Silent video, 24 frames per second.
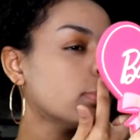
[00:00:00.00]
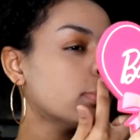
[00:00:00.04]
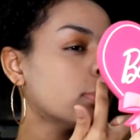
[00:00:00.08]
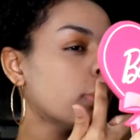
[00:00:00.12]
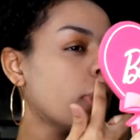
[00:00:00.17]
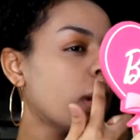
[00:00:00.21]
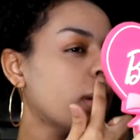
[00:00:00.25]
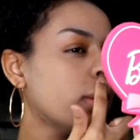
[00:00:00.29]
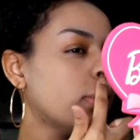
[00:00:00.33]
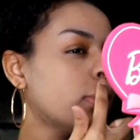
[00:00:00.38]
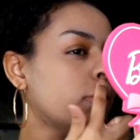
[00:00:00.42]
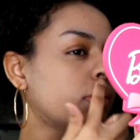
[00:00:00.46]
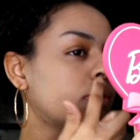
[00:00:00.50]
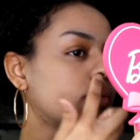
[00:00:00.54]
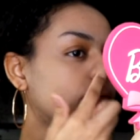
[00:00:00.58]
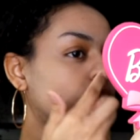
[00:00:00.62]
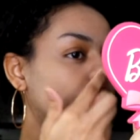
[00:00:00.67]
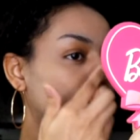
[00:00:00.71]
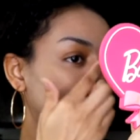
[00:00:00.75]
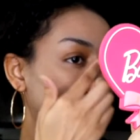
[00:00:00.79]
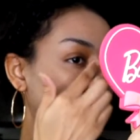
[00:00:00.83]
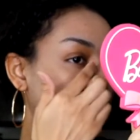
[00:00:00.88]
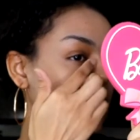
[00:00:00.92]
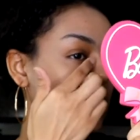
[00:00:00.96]
I don't
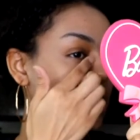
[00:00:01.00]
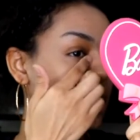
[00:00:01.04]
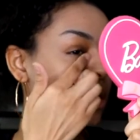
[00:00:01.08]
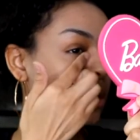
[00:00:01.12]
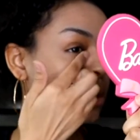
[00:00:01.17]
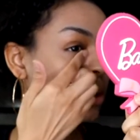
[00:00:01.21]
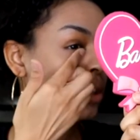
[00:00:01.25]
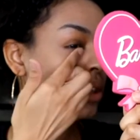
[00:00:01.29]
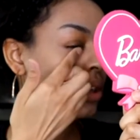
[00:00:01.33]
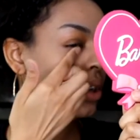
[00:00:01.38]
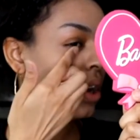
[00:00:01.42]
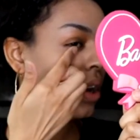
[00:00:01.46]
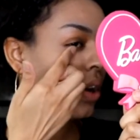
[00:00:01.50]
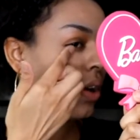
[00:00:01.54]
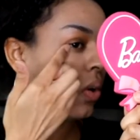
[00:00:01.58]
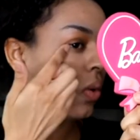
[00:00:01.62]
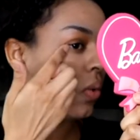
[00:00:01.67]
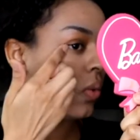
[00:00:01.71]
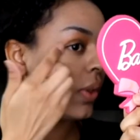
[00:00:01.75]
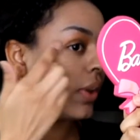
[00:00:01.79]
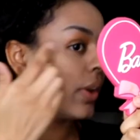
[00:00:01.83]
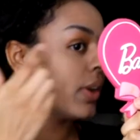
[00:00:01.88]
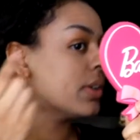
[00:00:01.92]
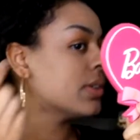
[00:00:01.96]
really know,
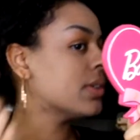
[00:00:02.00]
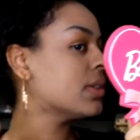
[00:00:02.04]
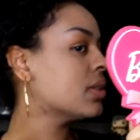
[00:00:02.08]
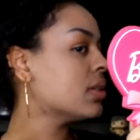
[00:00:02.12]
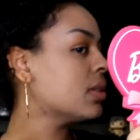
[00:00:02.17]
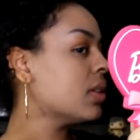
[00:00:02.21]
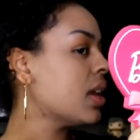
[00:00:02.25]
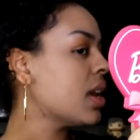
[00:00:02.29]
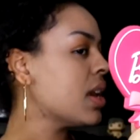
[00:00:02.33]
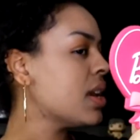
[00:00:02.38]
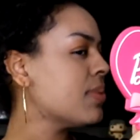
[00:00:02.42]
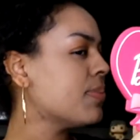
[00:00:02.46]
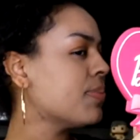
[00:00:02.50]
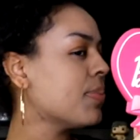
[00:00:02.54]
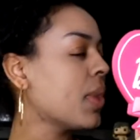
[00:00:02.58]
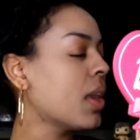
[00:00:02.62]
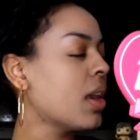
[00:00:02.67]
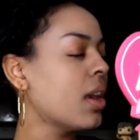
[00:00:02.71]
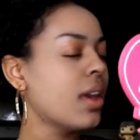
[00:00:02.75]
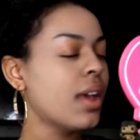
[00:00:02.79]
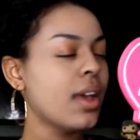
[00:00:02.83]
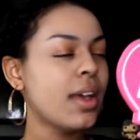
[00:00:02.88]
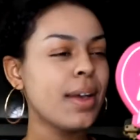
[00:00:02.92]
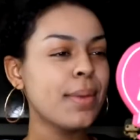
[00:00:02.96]
like a slight
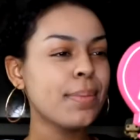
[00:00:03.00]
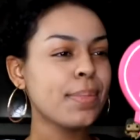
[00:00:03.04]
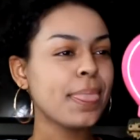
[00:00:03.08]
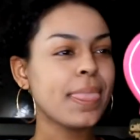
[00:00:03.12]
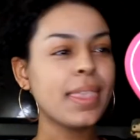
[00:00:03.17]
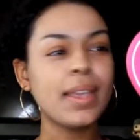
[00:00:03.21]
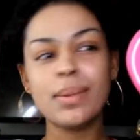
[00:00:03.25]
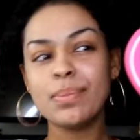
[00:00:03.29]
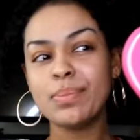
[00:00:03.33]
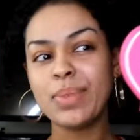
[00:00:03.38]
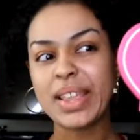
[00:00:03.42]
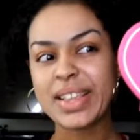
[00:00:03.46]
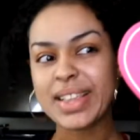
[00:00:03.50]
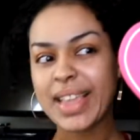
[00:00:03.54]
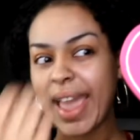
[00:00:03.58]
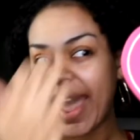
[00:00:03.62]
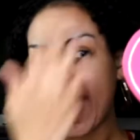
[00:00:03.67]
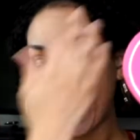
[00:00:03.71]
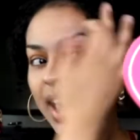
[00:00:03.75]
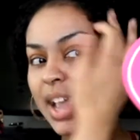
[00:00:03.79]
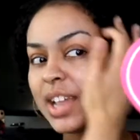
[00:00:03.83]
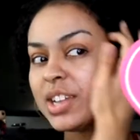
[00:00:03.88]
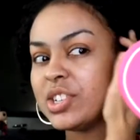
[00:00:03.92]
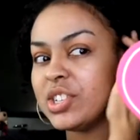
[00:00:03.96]
like
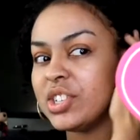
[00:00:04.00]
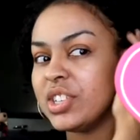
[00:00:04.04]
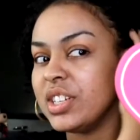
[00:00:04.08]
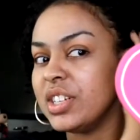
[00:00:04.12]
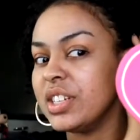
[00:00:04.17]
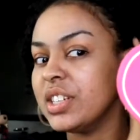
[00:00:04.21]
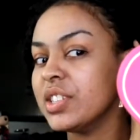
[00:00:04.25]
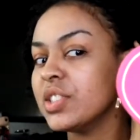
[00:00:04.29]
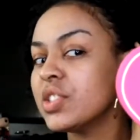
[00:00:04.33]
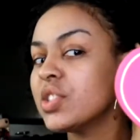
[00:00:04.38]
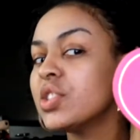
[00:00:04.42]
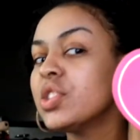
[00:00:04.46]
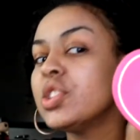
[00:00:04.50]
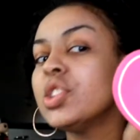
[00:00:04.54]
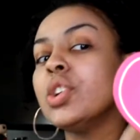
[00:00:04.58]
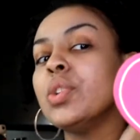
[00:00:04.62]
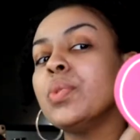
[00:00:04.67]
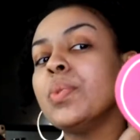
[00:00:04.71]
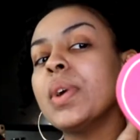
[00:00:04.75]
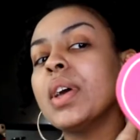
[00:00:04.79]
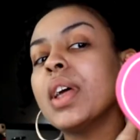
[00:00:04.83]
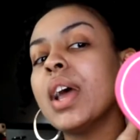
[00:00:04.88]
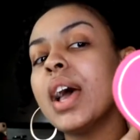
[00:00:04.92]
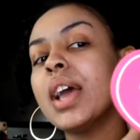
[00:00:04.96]
ashiness
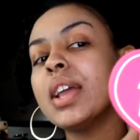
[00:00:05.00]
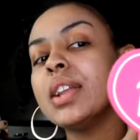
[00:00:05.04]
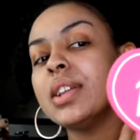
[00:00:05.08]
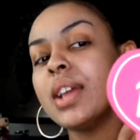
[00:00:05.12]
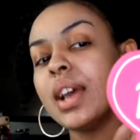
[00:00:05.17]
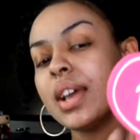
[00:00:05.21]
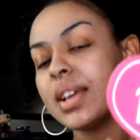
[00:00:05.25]
to it. I